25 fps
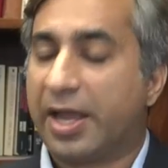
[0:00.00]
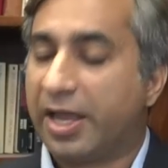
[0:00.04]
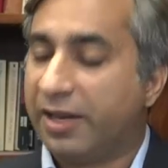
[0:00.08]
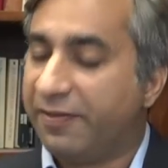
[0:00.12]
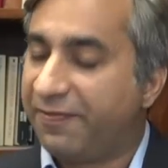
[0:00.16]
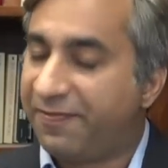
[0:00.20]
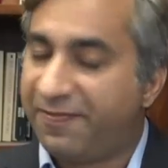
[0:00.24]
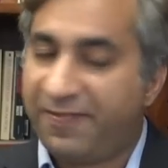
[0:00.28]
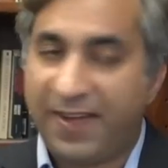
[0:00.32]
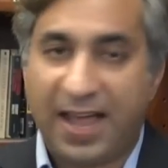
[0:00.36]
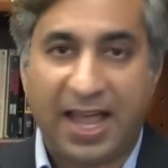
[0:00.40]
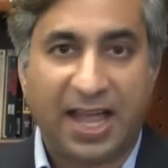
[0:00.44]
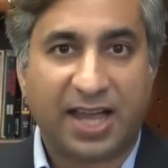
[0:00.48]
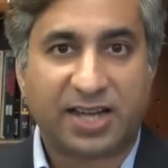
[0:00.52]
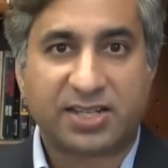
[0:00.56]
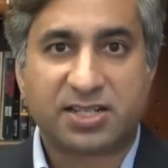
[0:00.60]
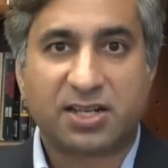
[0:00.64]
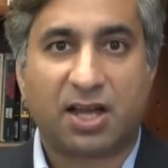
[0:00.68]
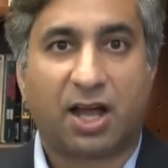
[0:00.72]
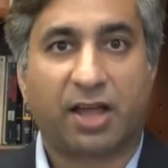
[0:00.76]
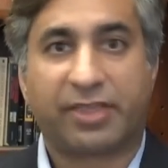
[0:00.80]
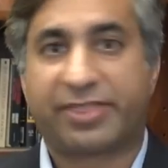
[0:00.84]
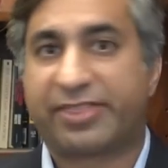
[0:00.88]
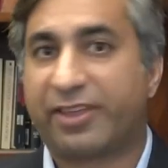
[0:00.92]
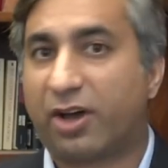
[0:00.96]
In
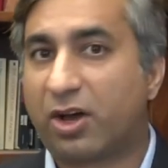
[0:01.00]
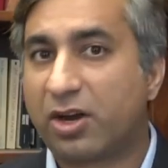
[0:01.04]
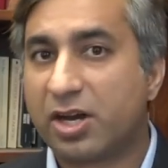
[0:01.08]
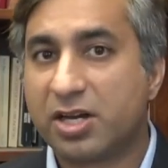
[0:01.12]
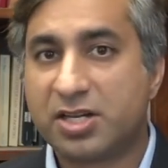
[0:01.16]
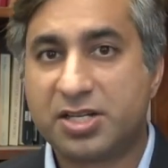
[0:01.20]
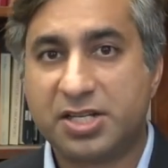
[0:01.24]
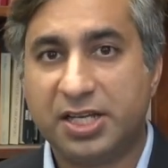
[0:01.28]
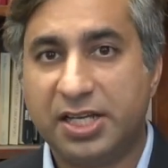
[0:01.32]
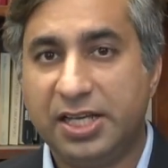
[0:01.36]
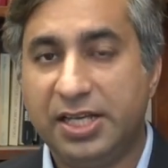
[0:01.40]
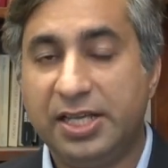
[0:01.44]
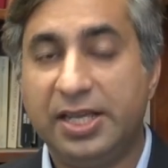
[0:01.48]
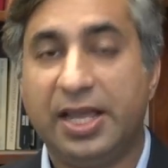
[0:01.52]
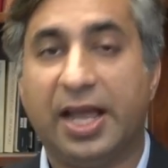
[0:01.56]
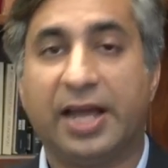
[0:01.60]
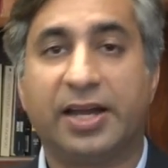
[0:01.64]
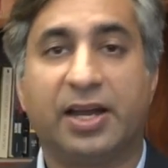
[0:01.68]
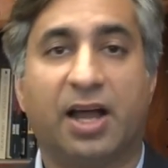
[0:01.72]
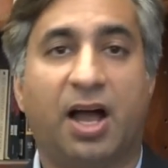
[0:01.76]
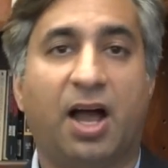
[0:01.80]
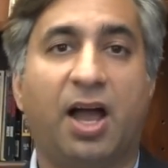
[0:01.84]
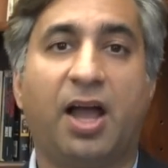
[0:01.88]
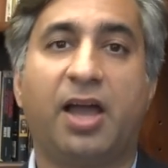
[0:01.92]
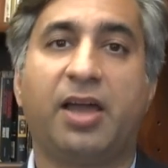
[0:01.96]
fact, authority
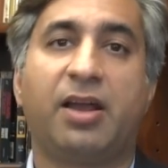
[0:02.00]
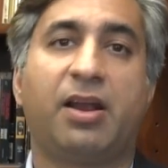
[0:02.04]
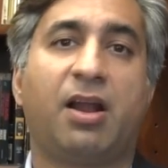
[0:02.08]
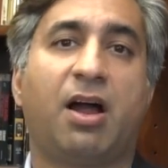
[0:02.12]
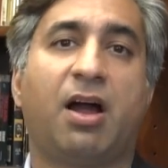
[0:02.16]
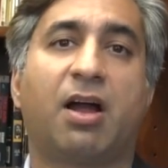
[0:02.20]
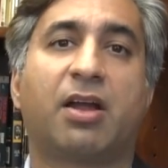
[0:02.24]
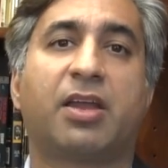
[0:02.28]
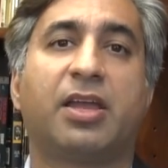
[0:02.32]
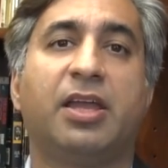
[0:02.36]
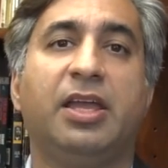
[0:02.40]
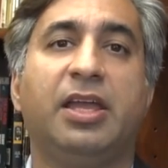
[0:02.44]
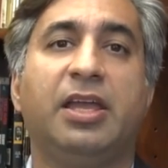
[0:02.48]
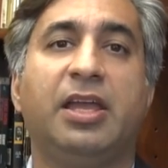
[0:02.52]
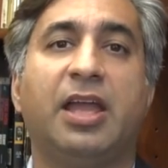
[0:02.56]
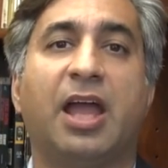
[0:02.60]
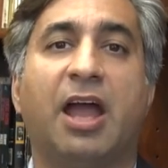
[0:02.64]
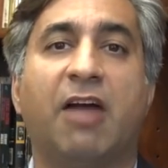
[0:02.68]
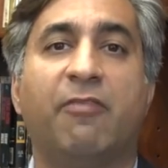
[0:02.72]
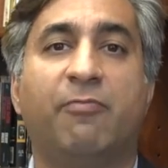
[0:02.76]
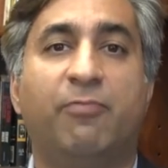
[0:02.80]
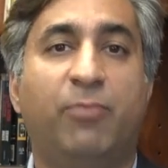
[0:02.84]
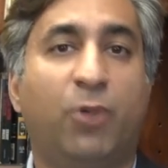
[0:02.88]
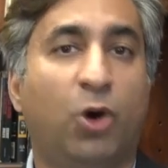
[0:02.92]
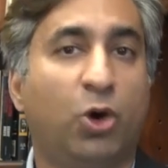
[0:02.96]
and hierarchy
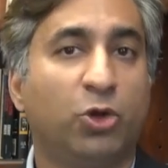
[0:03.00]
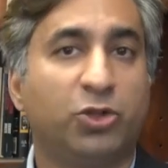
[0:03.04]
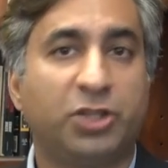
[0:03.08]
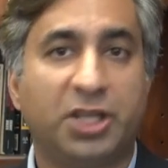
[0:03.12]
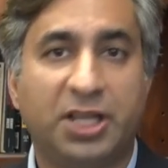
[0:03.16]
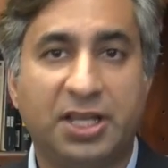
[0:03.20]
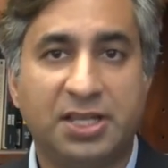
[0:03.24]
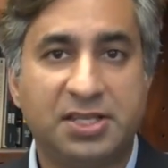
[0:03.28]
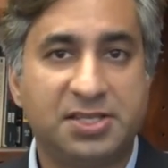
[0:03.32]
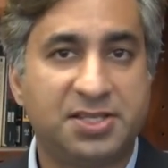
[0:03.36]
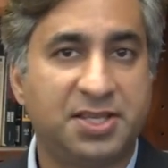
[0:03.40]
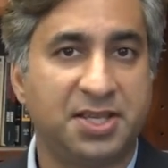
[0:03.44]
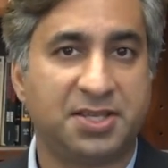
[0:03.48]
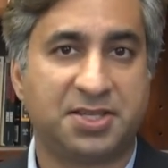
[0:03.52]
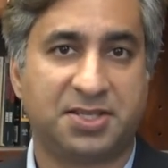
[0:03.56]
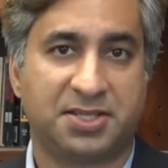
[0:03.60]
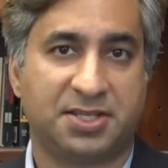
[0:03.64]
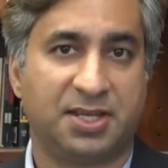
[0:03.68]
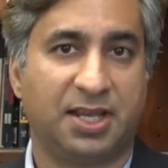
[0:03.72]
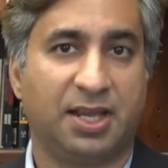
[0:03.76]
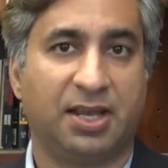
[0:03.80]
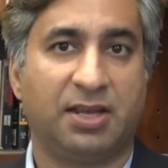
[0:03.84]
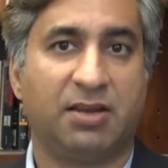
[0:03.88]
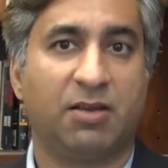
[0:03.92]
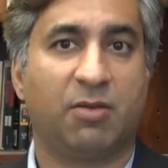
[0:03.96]
have both
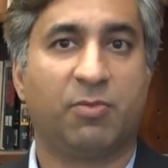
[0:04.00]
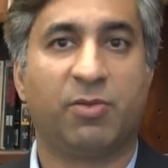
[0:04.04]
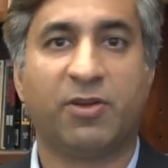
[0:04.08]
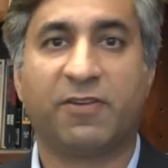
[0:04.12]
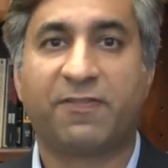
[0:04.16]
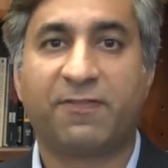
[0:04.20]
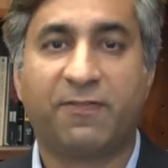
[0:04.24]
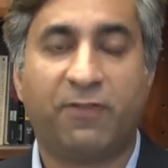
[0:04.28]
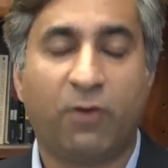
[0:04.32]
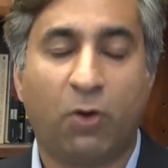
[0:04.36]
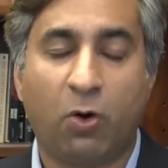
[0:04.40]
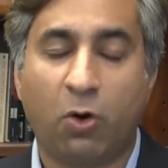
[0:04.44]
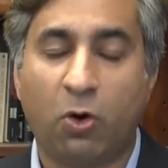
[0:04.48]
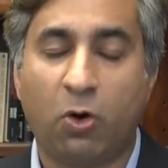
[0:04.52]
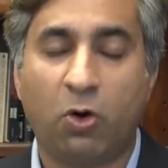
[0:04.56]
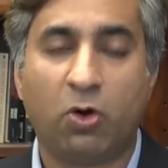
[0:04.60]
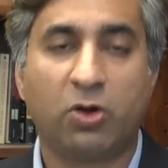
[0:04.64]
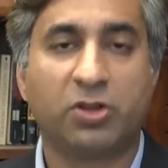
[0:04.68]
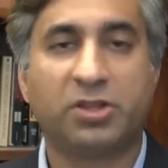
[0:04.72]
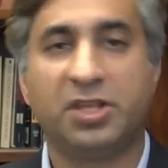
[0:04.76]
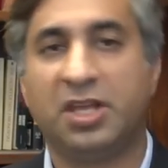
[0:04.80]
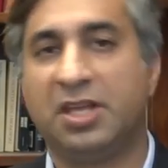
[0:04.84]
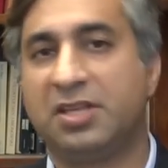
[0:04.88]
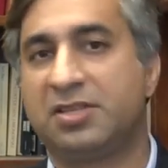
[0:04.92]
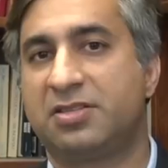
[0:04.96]
existed
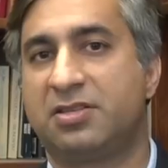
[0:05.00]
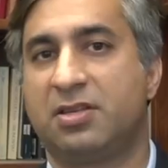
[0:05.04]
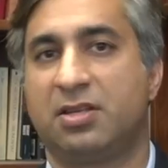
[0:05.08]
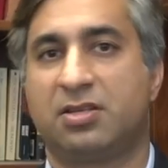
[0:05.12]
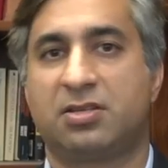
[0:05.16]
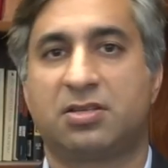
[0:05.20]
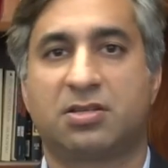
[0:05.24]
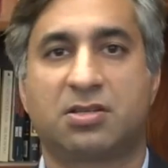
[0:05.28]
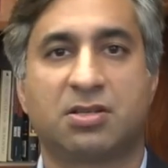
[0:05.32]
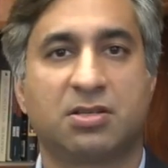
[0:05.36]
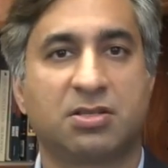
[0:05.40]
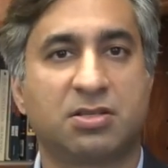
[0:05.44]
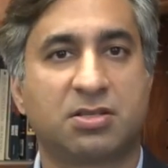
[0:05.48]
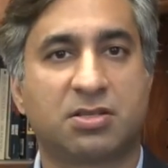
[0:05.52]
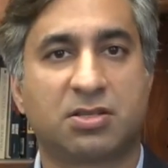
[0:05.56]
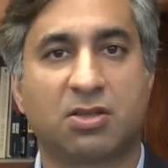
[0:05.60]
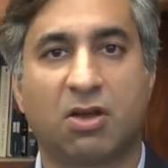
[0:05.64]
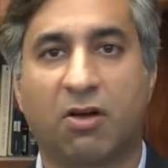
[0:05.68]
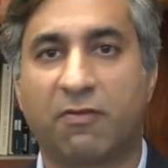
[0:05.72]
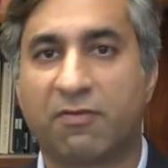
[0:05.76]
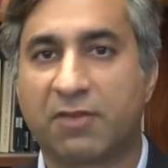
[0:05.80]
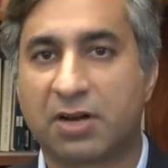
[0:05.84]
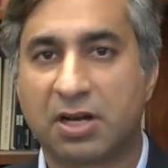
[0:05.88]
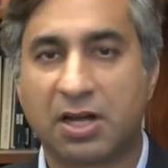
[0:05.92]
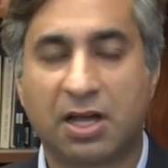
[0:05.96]
before the existence
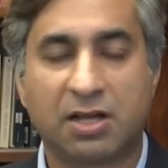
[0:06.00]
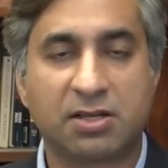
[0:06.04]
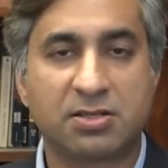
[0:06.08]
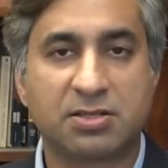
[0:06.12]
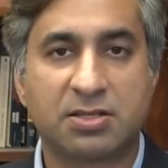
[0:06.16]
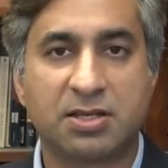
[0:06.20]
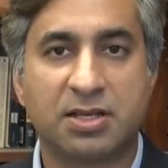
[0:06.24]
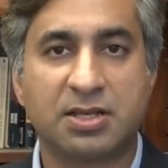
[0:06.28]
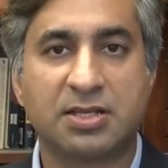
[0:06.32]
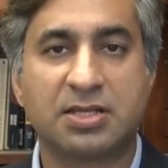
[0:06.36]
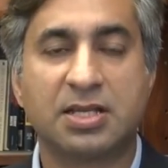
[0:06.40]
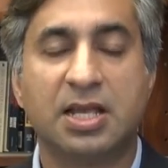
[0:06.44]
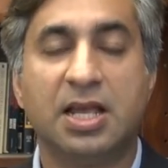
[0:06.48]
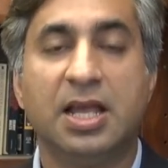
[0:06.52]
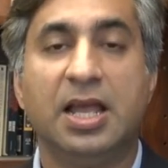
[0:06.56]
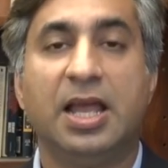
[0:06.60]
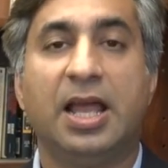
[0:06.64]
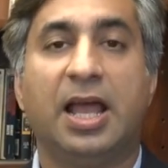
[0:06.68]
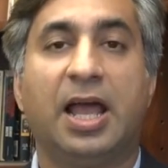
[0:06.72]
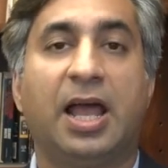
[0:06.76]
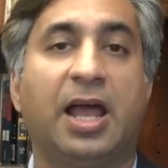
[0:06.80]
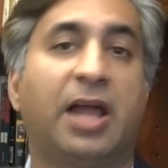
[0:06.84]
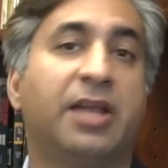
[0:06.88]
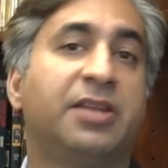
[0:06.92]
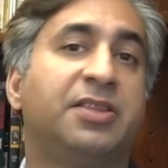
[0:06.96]
of classes,
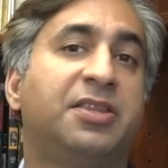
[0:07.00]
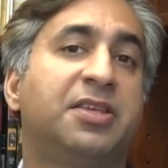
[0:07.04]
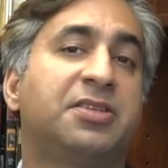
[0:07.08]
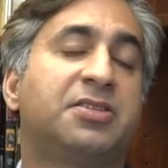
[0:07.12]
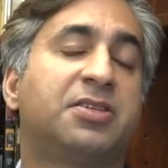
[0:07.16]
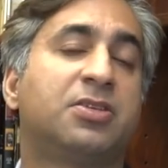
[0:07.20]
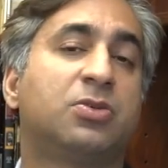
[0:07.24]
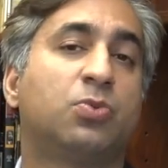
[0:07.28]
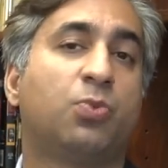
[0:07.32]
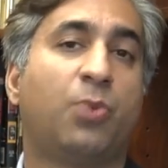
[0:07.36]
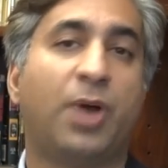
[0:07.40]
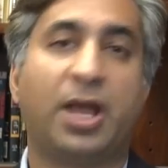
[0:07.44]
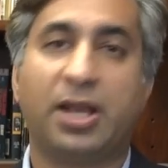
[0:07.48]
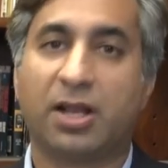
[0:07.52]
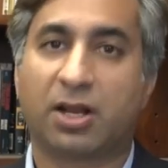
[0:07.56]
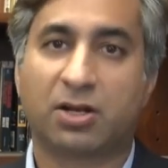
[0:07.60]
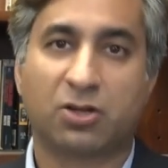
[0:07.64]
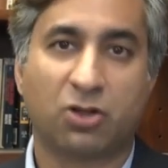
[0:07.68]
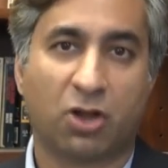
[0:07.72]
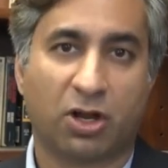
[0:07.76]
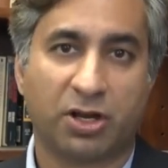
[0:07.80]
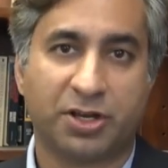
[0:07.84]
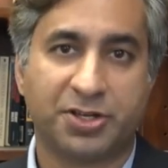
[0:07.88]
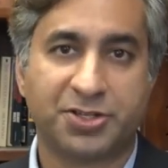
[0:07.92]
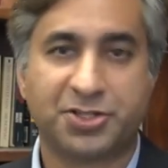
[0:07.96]
and this is well
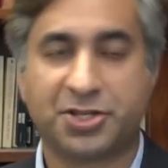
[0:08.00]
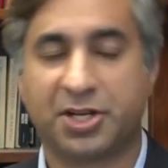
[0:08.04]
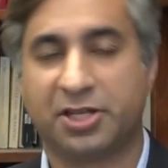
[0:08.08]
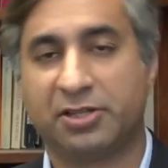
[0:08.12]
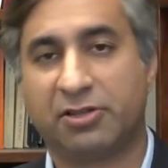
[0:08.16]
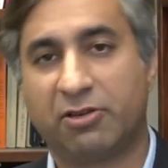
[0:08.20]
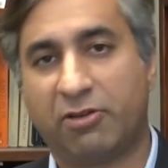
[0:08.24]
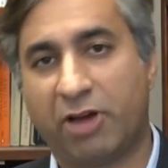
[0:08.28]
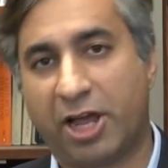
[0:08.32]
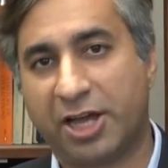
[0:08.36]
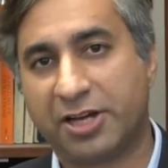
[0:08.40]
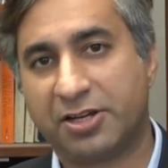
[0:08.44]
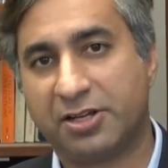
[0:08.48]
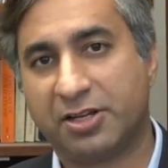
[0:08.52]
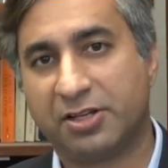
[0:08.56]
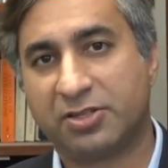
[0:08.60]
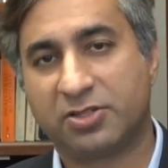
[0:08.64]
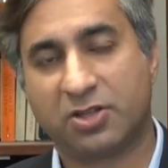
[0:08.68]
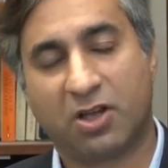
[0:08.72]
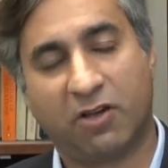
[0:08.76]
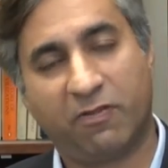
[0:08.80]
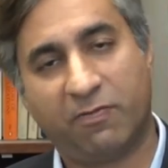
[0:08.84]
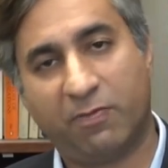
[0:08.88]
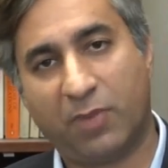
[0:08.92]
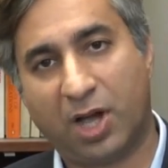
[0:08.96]
acknowledged in the
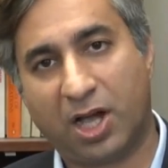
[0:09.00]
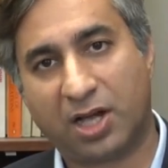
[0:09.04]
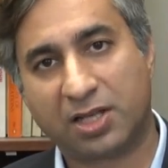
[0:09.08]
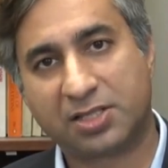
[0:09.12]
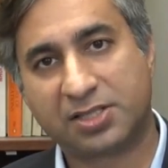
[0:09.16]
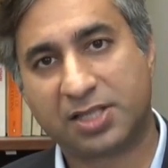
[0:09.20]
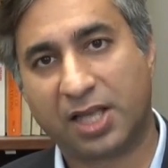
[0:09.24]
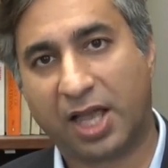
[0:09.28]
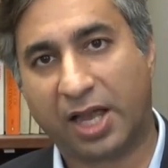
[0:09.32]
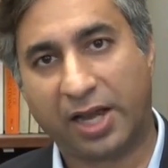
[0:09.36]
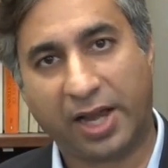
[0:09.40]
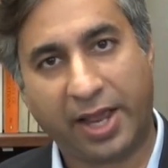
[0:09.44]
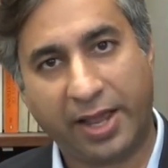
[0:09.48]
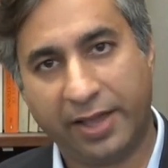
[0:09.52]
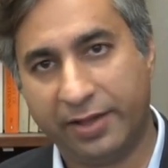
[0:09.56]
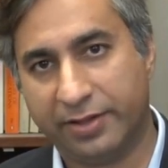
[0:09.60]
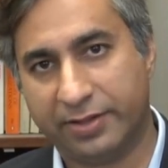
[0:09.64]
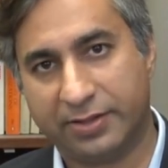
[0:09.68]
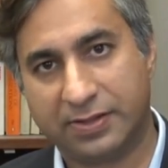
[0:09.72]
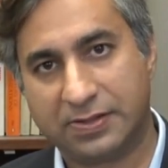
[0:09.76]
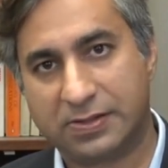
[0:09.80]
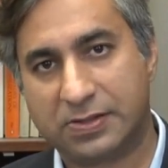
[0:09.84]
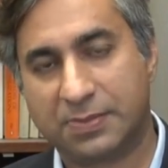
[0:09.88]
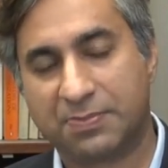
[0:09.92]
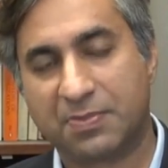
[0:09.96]
writings of Marx and
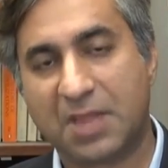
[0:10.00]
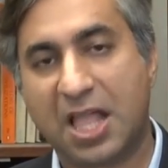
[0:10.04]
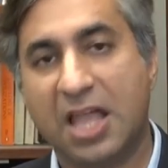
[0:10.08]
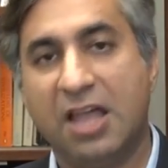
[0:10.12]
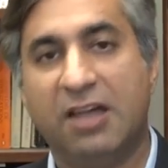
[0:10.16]
Engels.